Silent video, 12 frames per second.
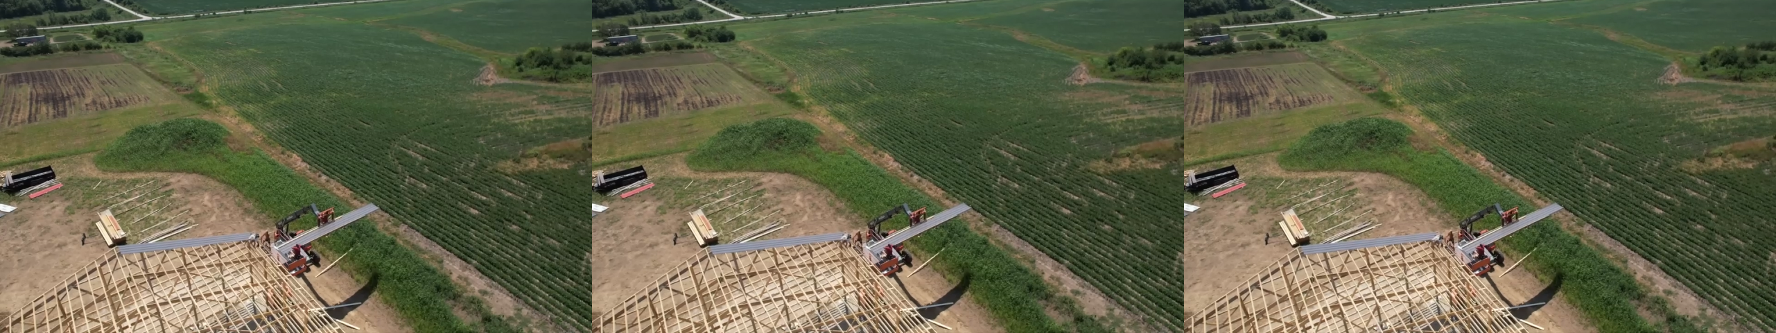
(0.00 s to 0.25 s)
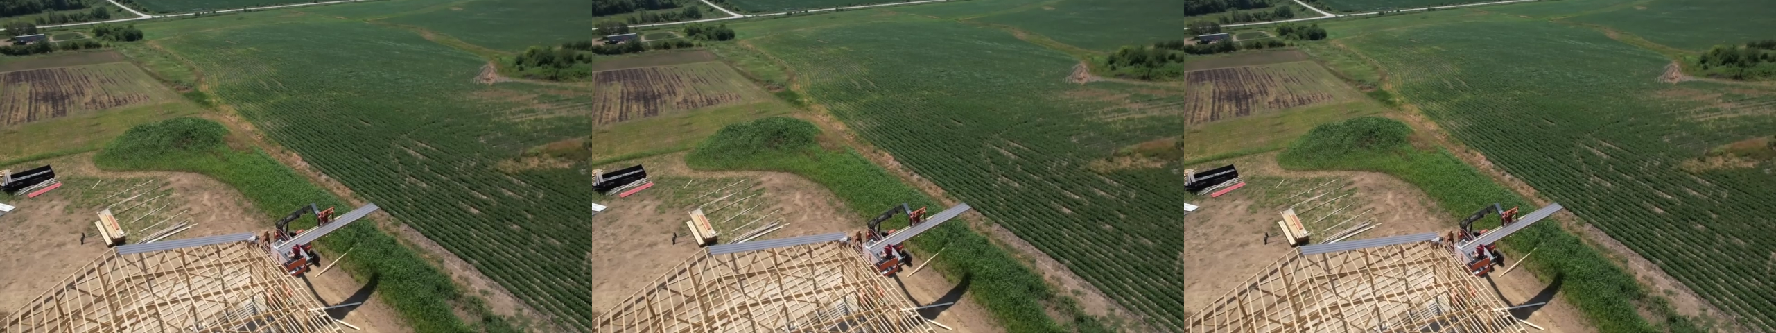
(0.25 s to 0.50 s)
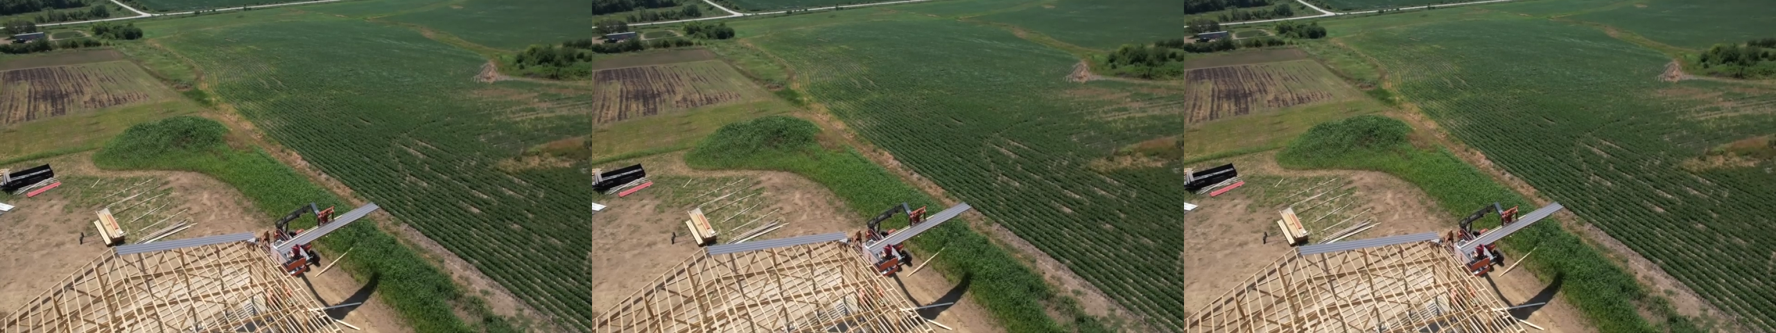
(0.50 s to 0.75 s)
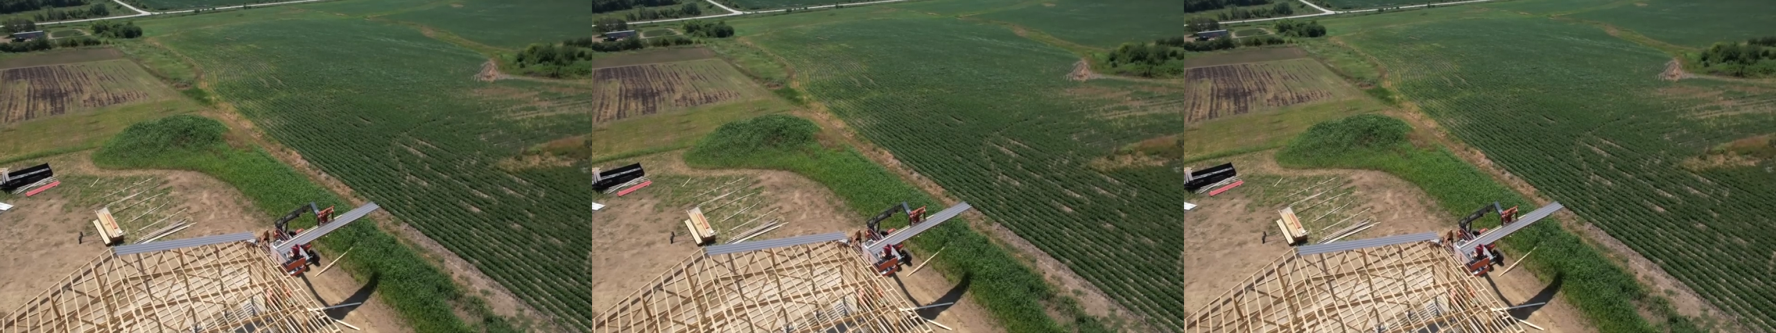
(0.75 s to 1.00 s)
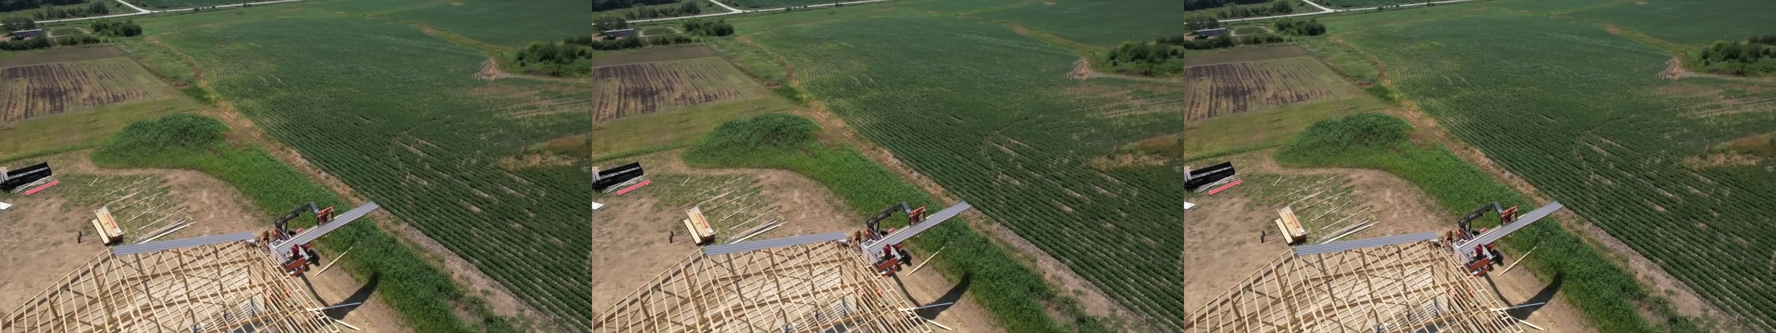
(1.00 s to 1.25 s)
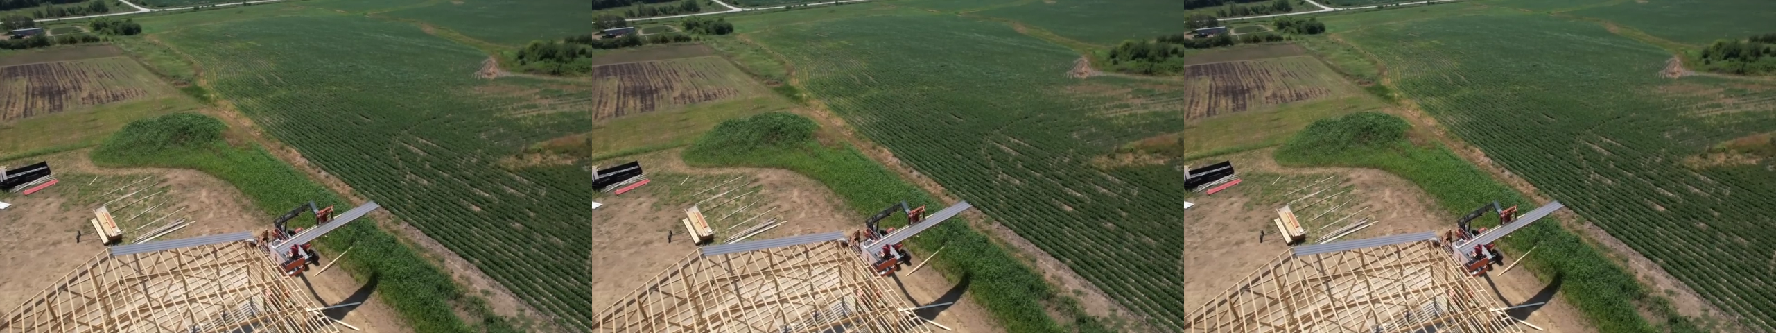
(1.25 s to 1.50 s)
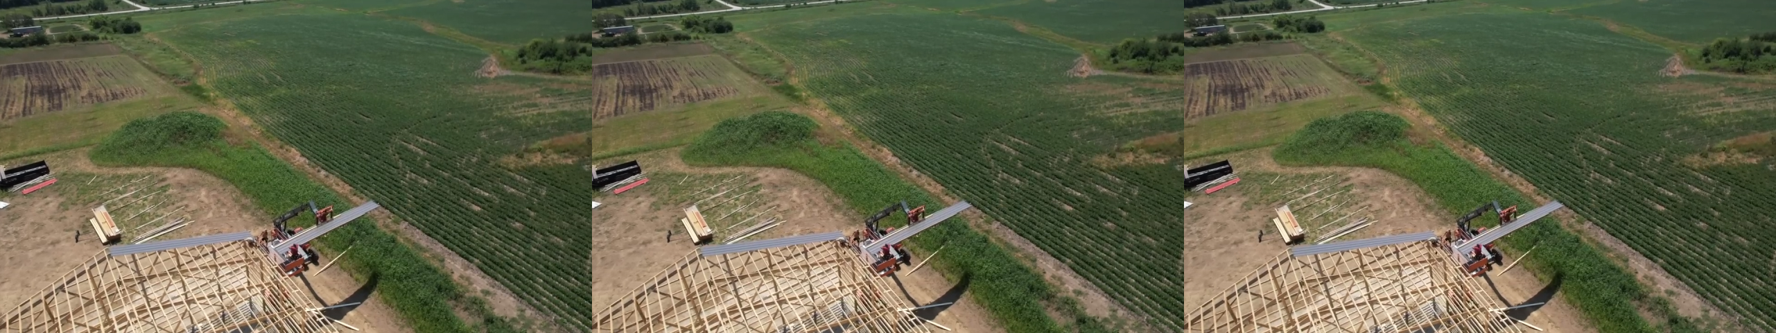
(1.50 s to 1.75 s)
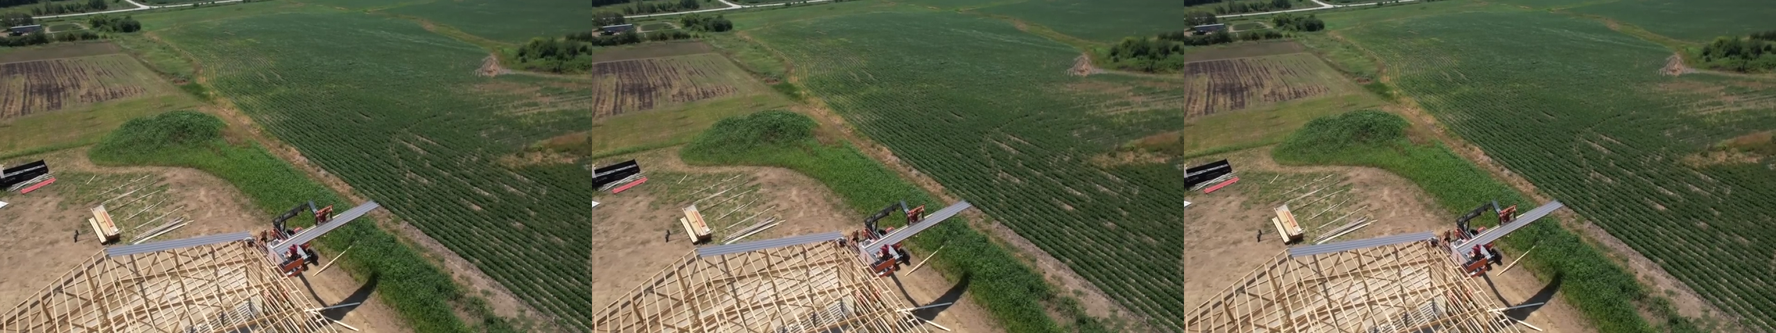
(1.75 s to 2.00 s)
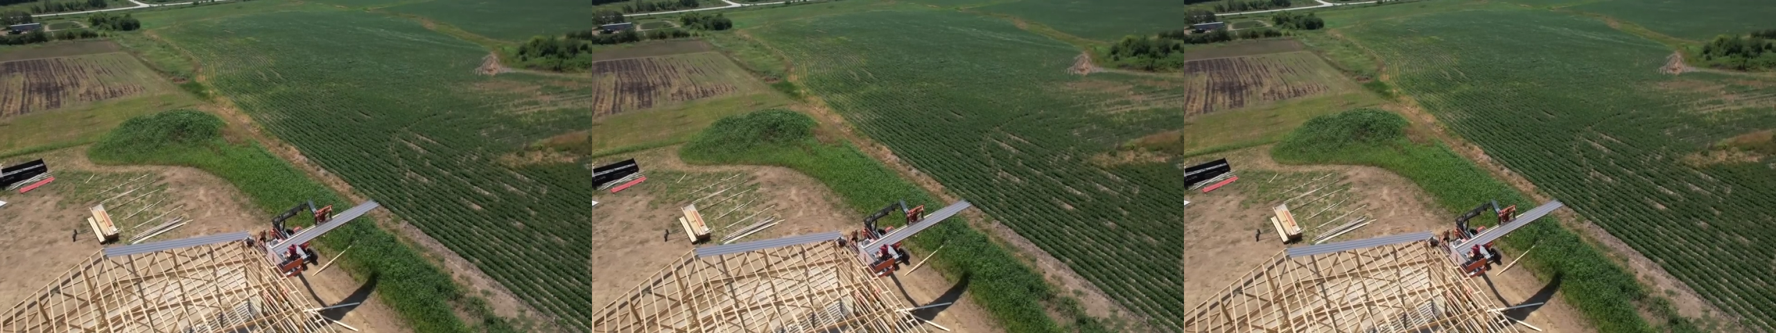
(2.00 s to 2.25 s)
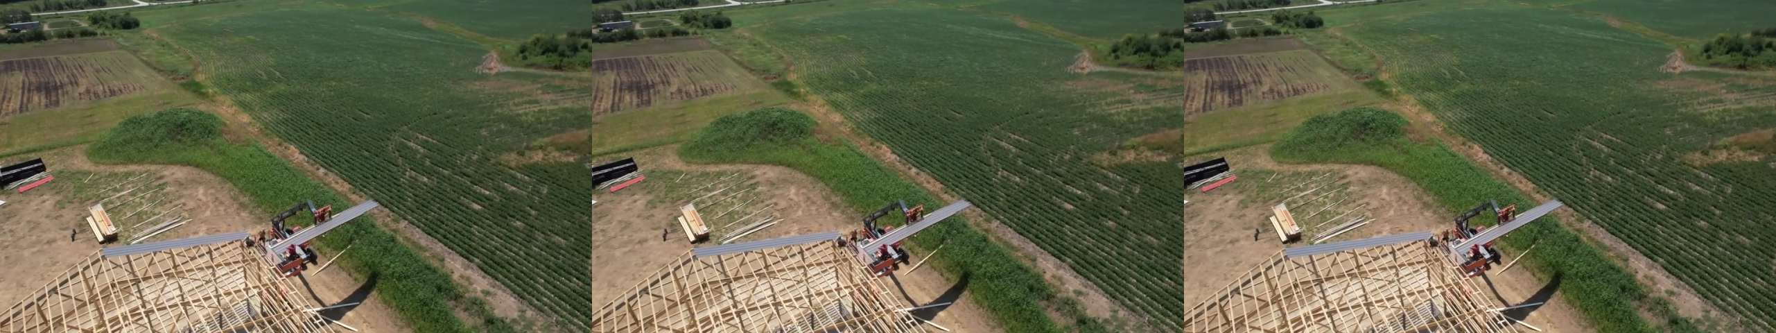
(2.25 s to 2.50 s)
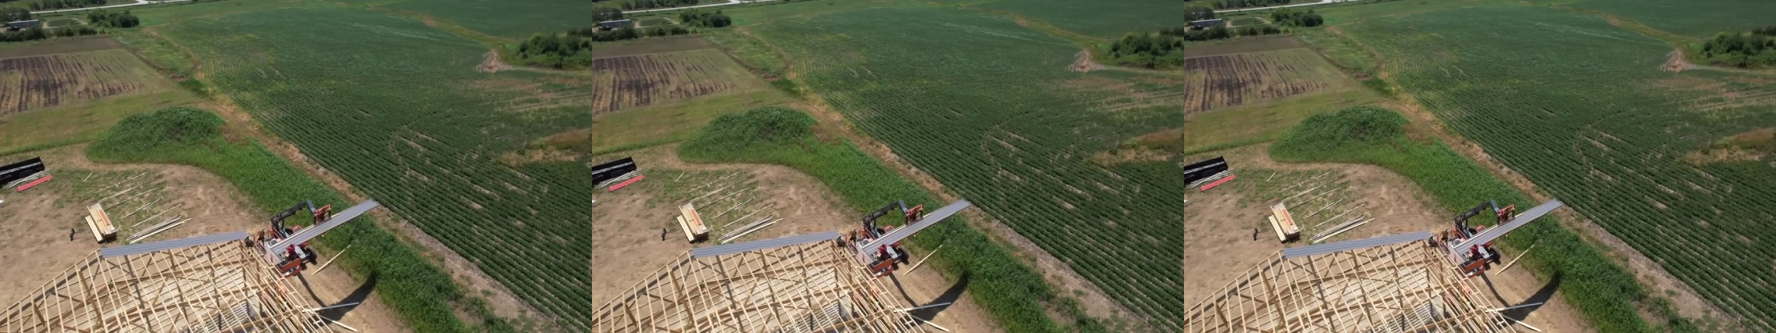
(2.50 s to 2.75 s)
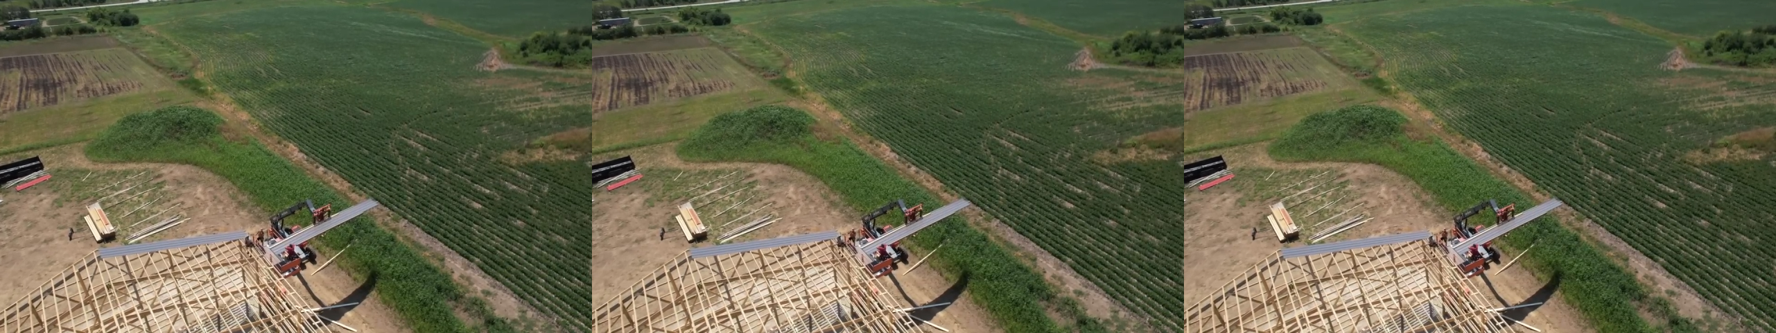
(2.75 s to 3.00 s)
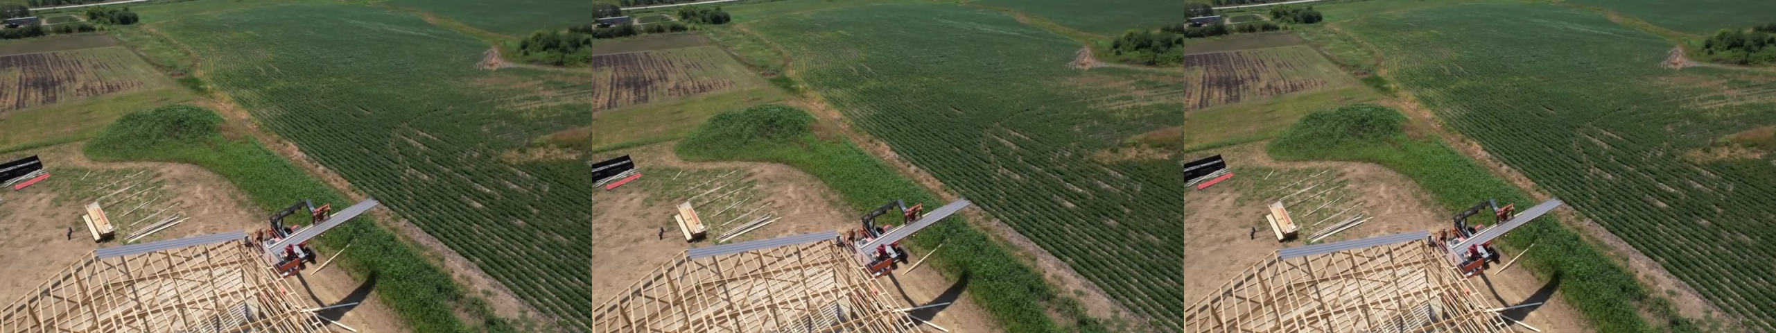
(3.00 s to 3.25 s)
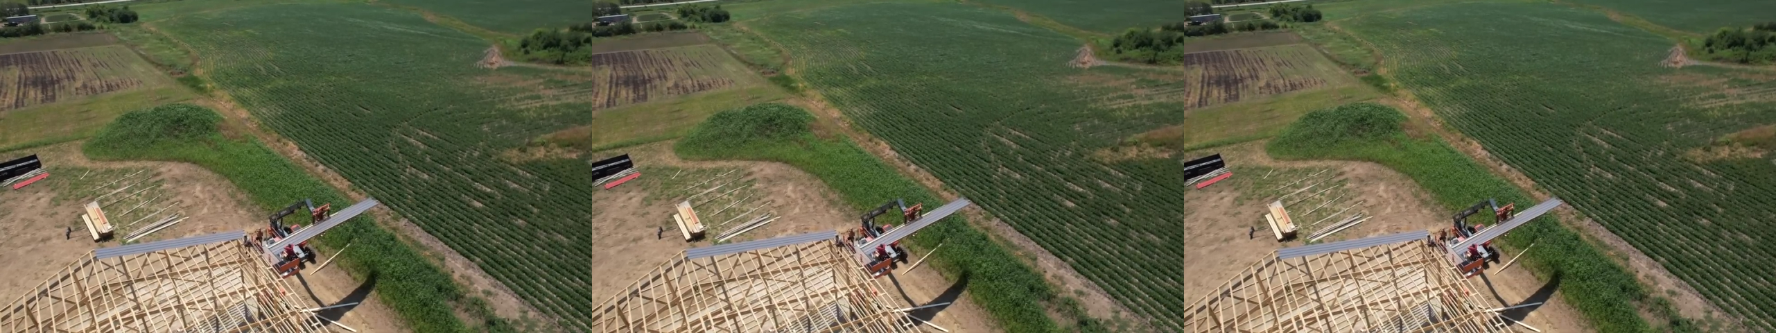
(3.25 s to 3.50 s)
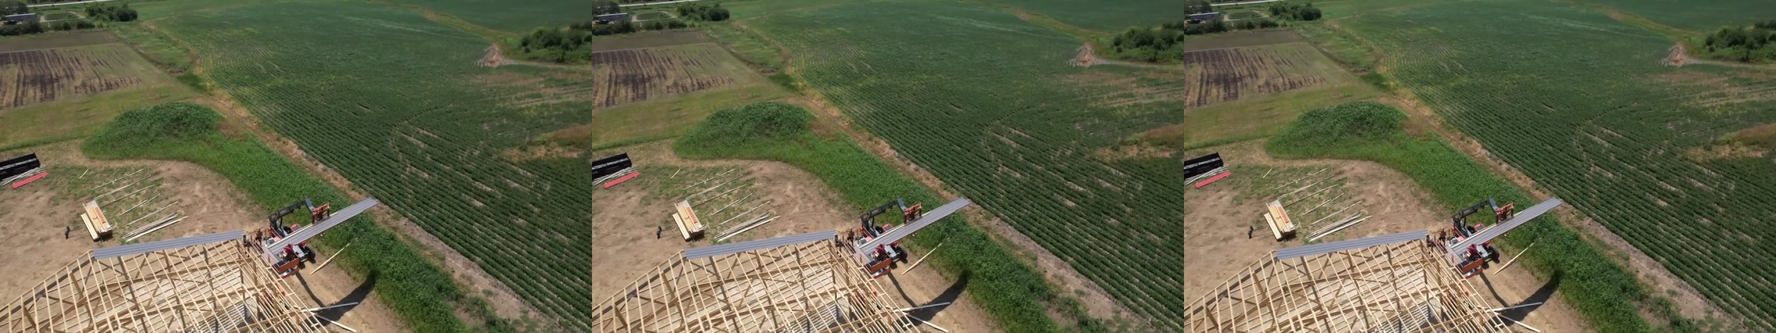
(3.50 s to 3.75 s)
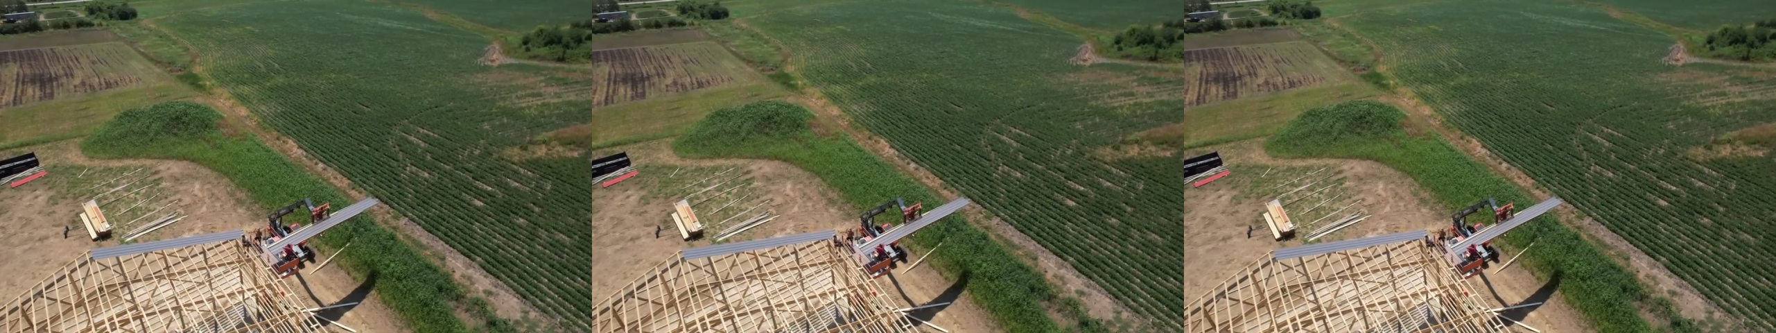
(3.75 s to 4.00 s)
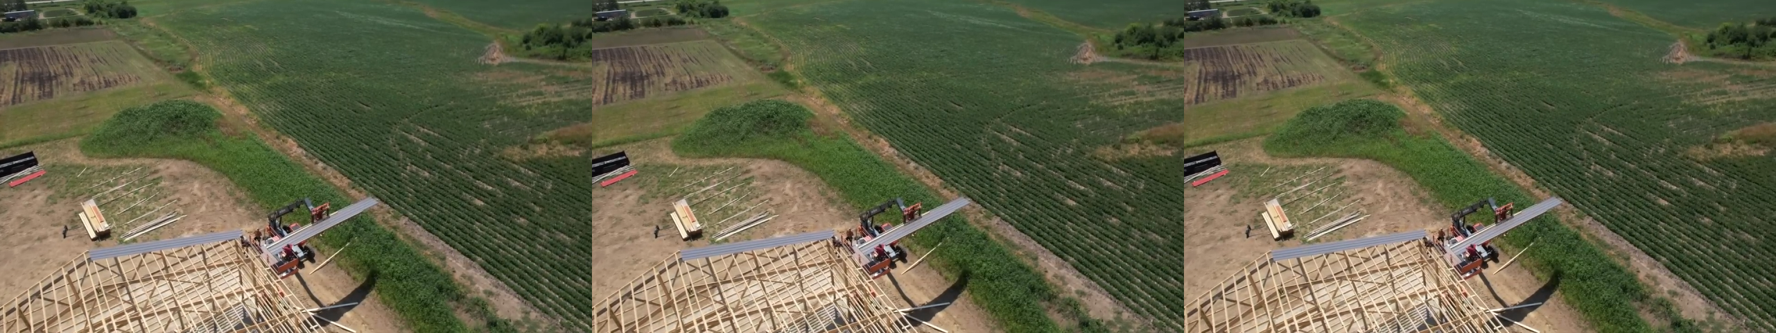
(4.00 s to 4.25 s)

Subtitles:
[unreadable: no face in view]